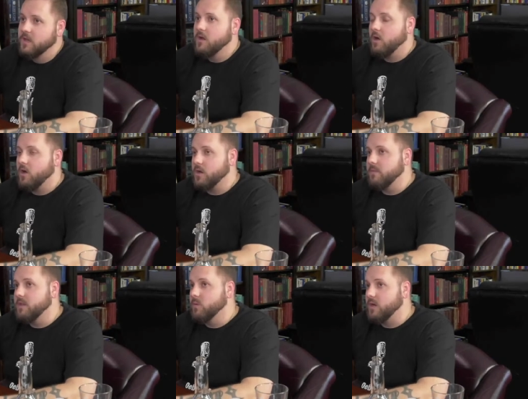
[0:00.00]
autom-
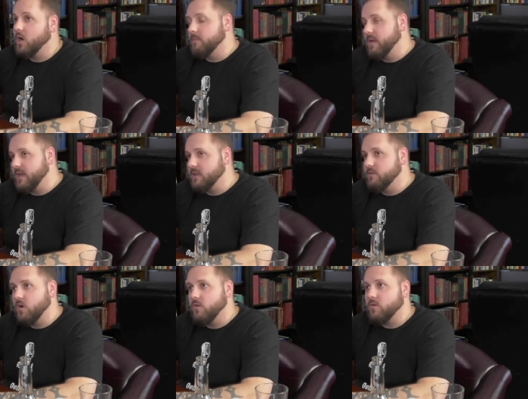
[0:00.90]
he would automatically
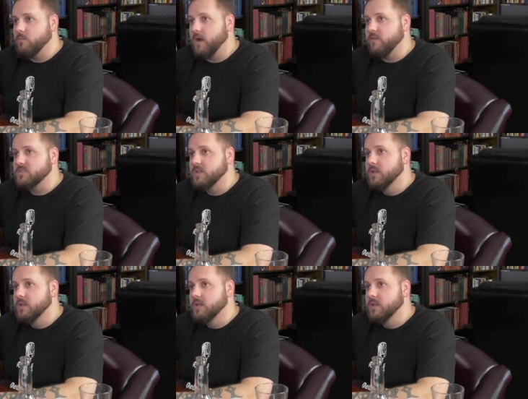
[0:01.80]
sure. fall from office.